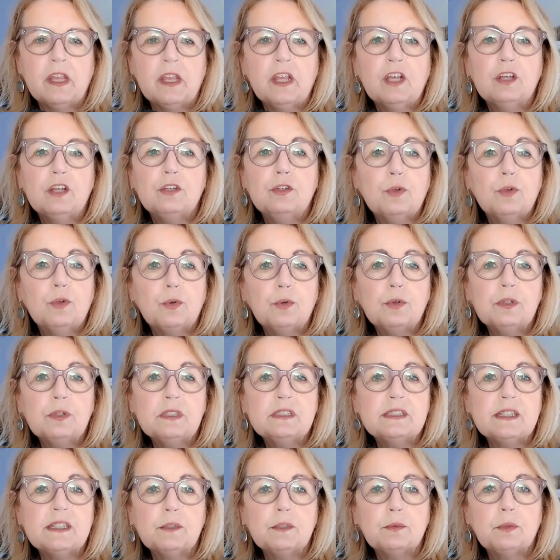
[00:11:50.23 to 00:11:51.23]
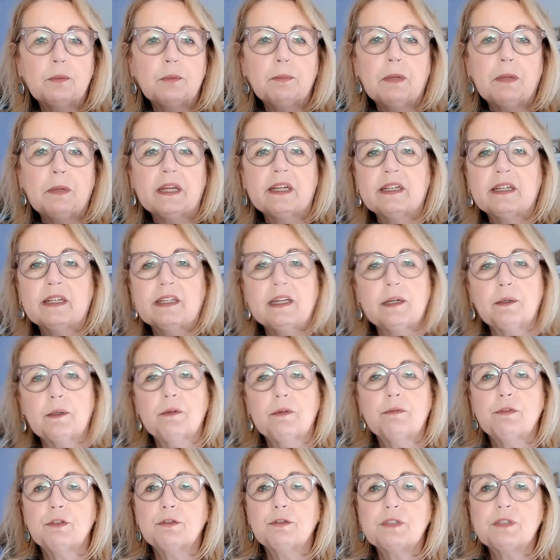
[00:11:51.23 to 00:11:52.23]
Nor is anyone buying an hour of
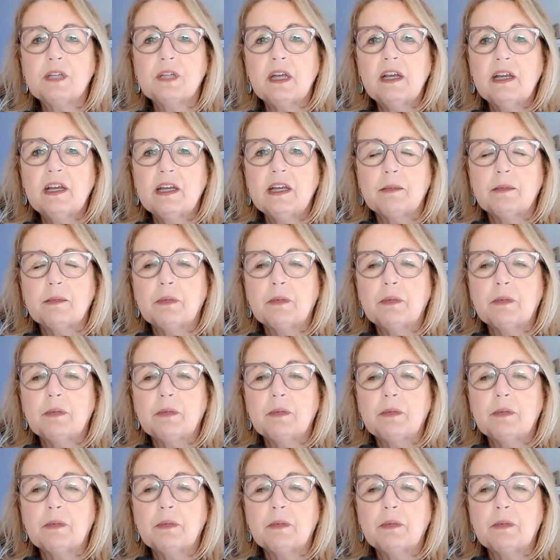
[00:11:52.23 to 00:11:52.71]
your time.